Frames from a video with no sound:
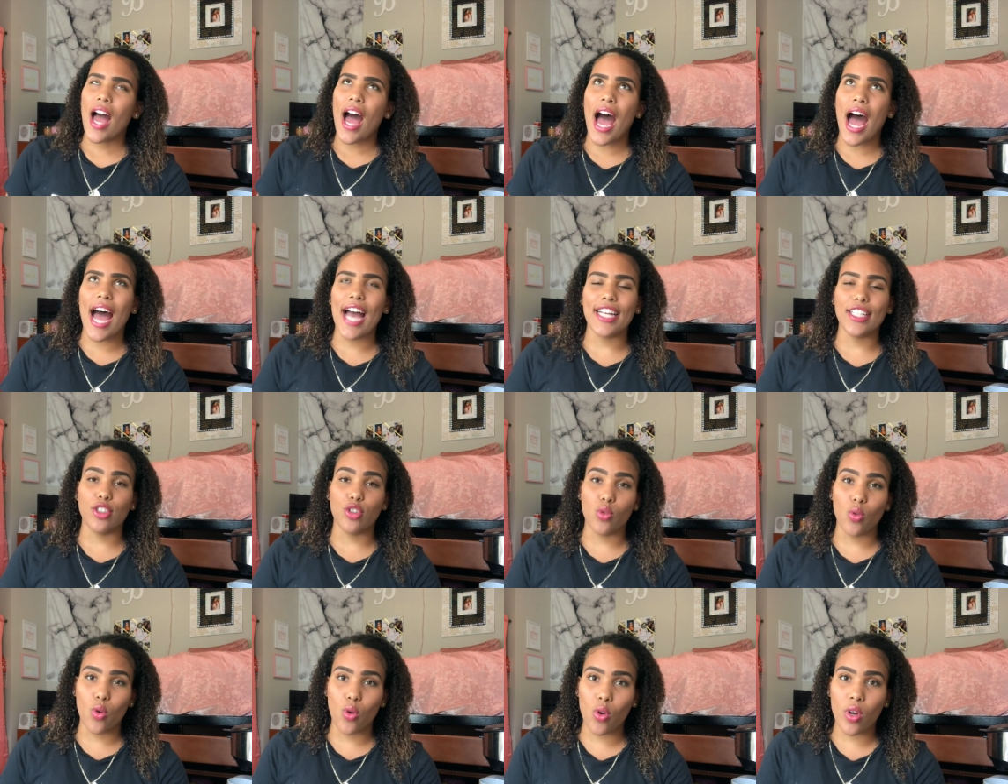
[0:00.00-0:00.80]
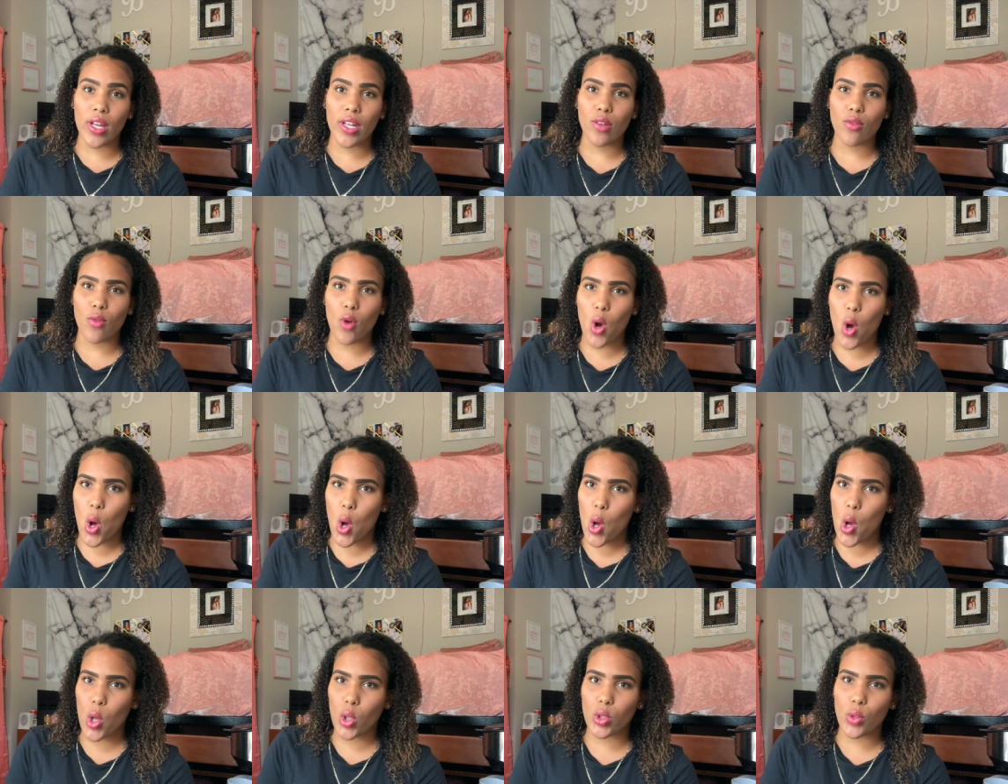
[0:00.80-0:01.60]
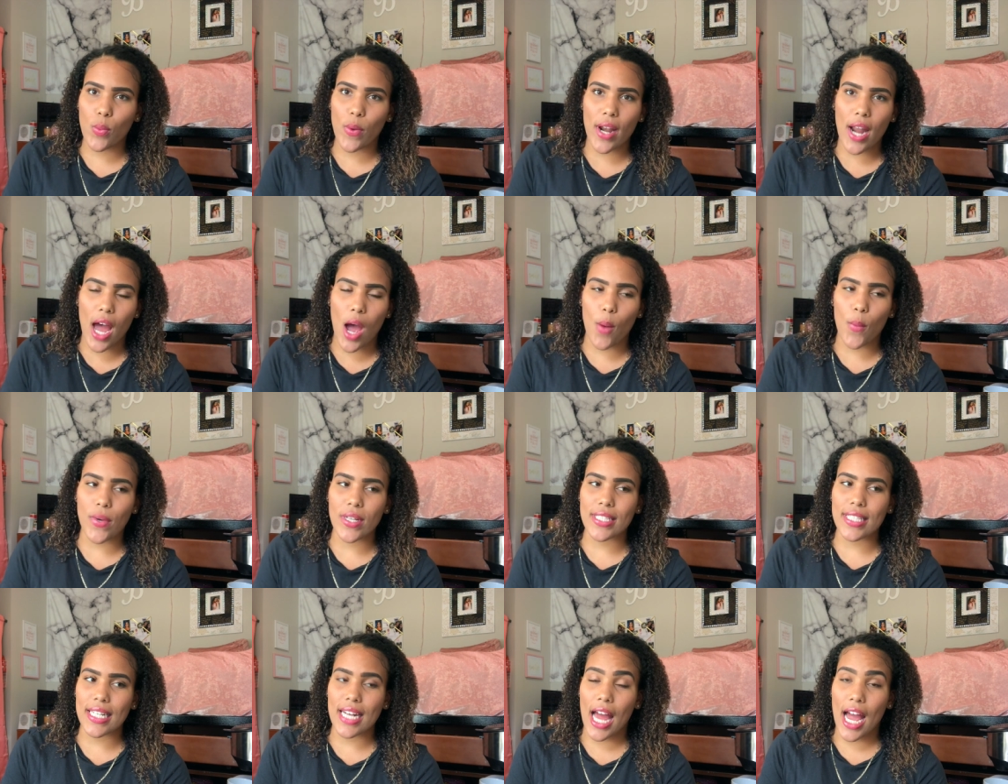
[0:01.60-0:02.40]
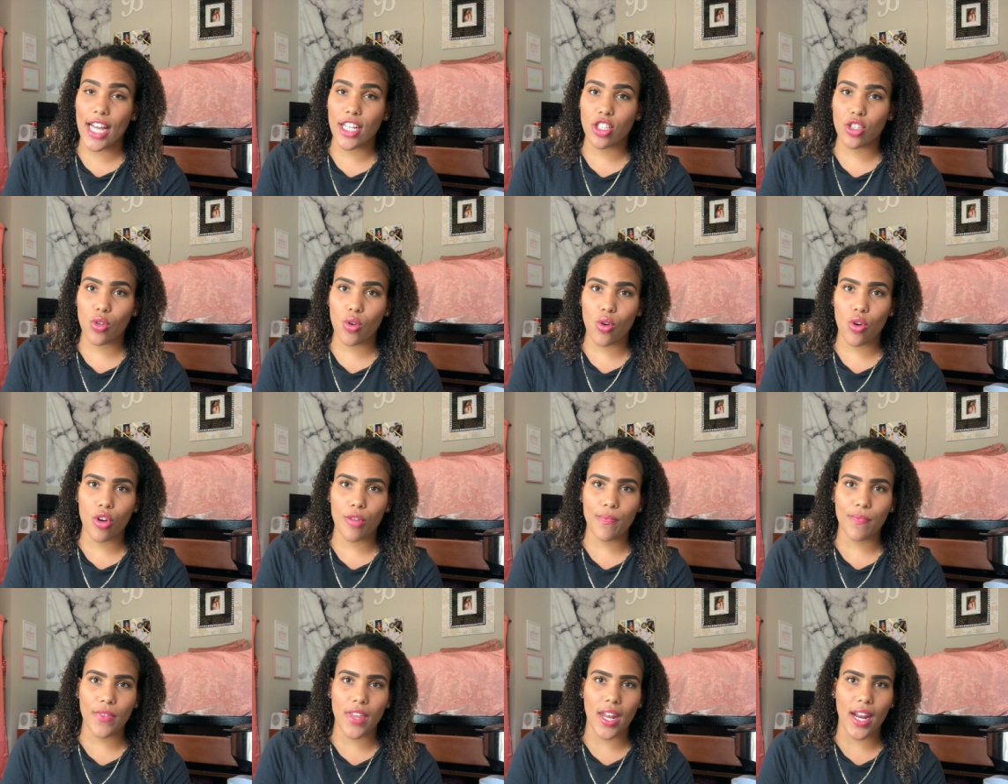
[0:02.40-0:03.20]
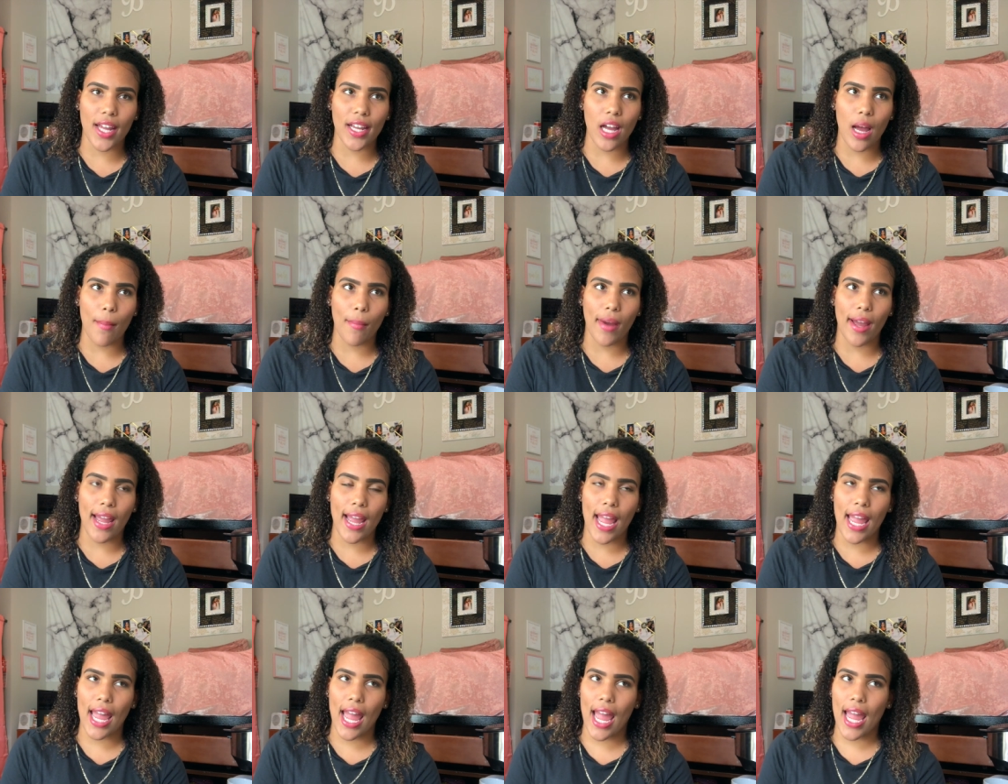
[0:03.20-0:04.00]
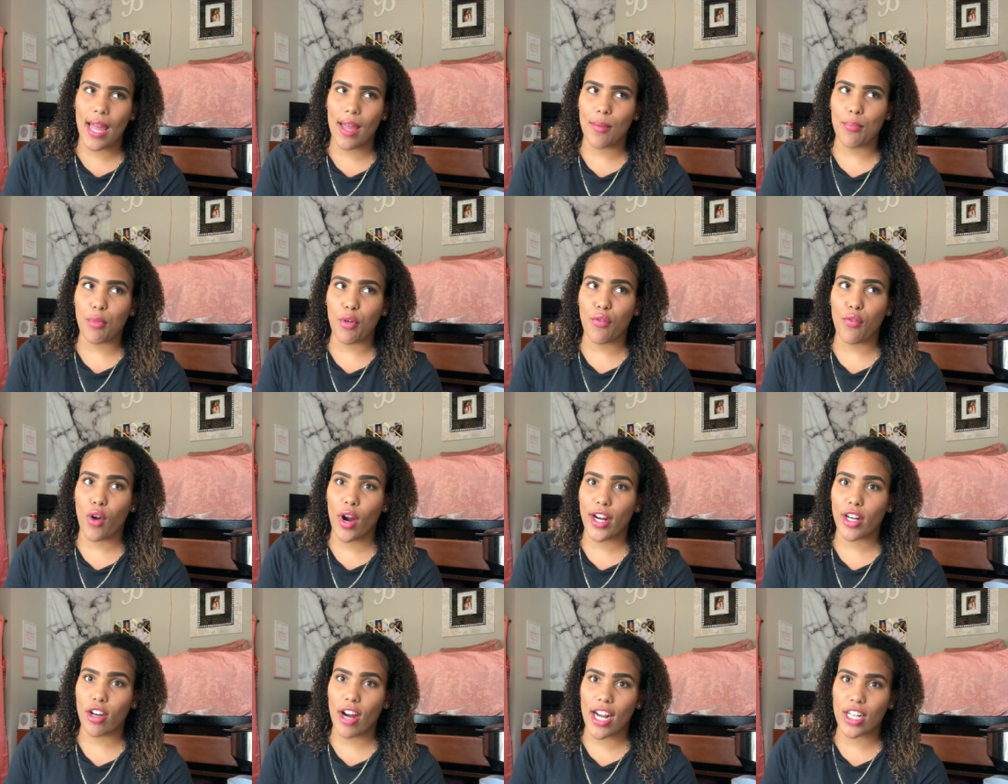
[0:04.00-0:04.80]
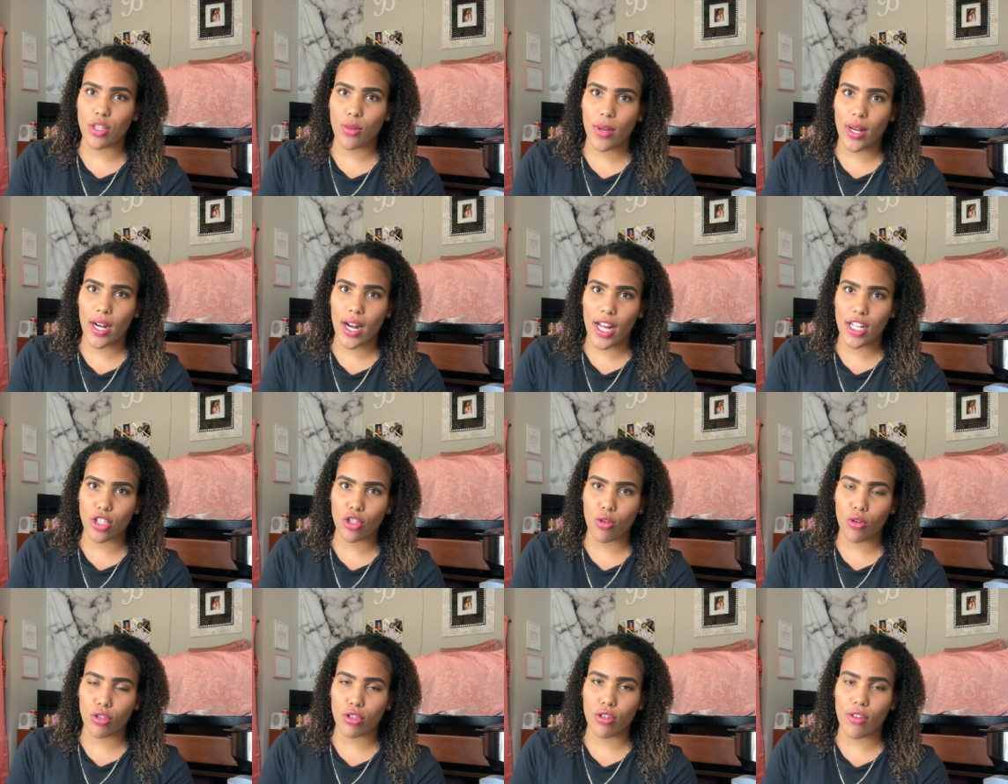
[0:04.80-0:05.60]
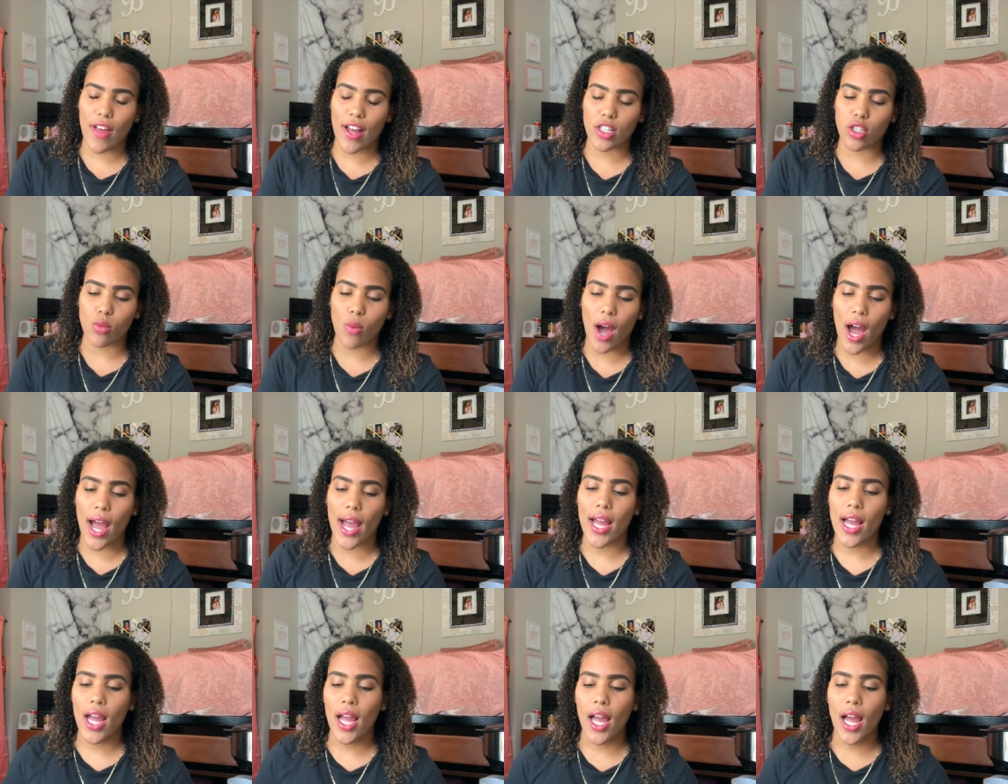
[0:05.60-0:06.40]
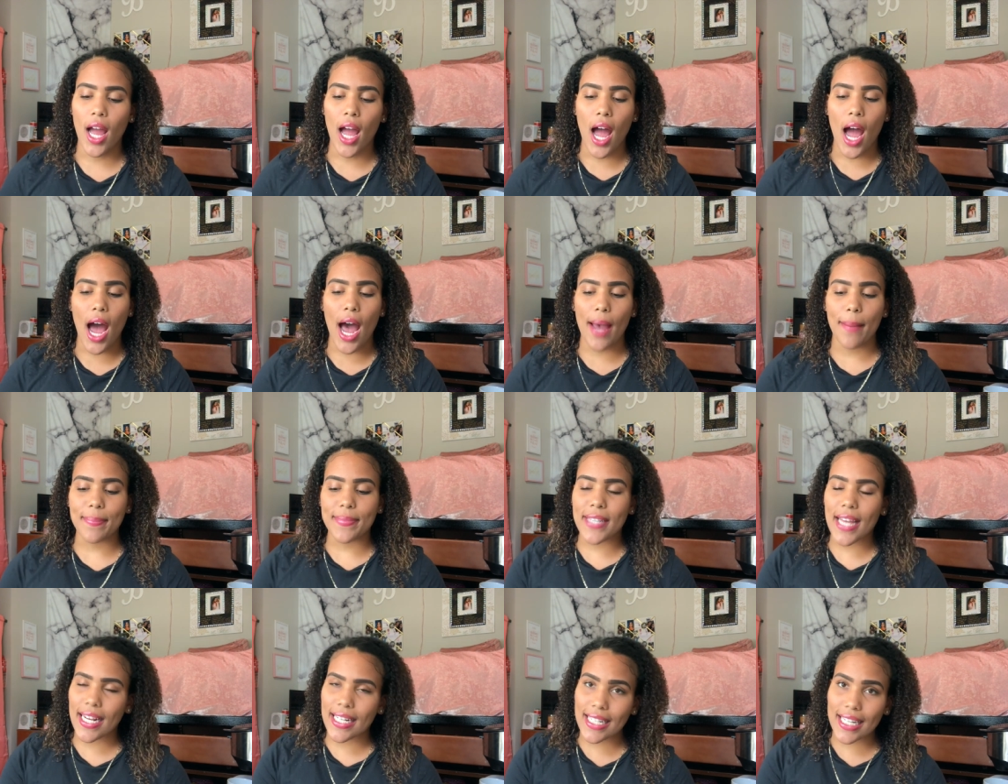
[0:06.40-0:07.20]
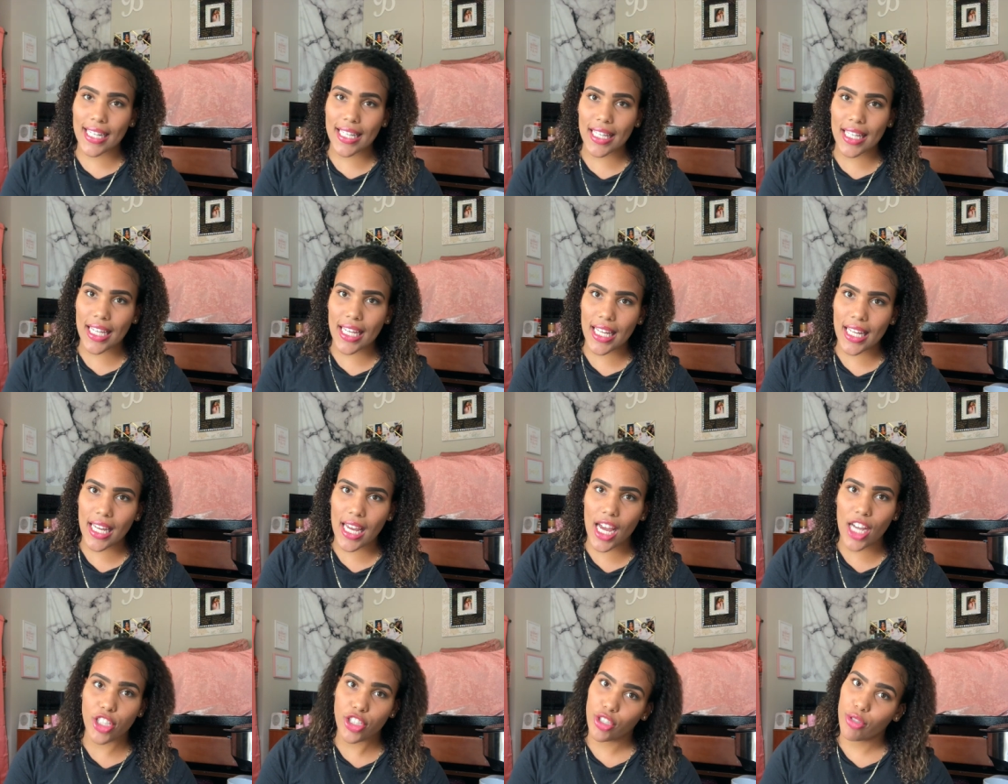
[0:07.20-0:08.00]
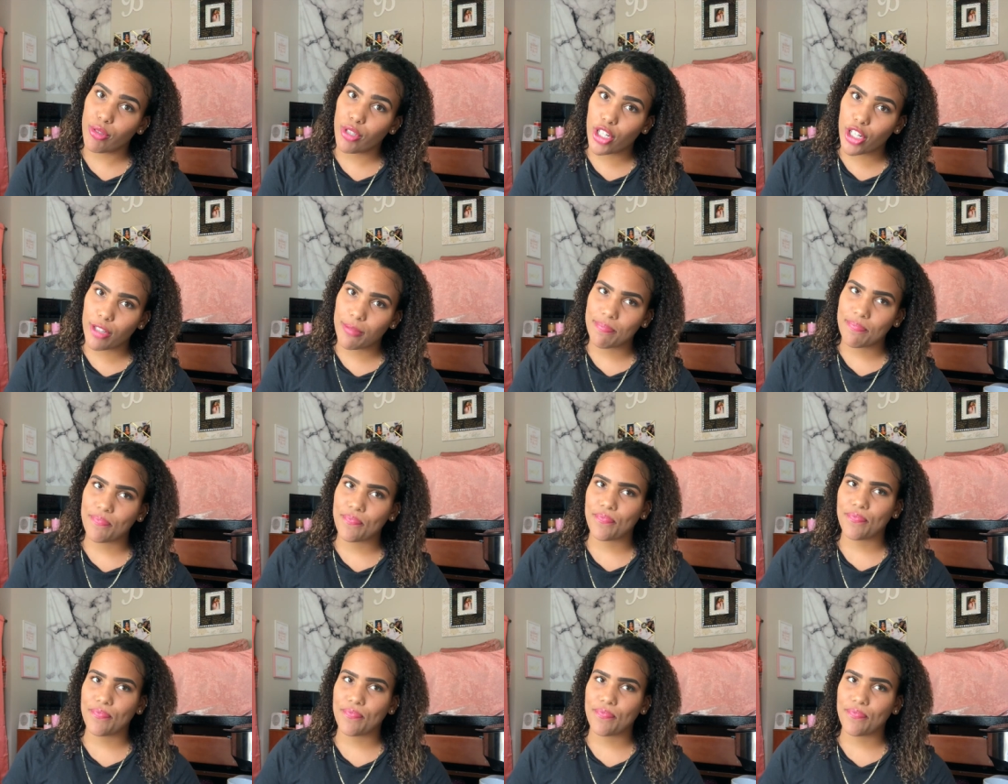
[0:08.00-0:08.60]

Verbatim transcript: I dual enrolled when I was in high school, and I got my AA before I graduated high school, so that's why I'm technically a junior.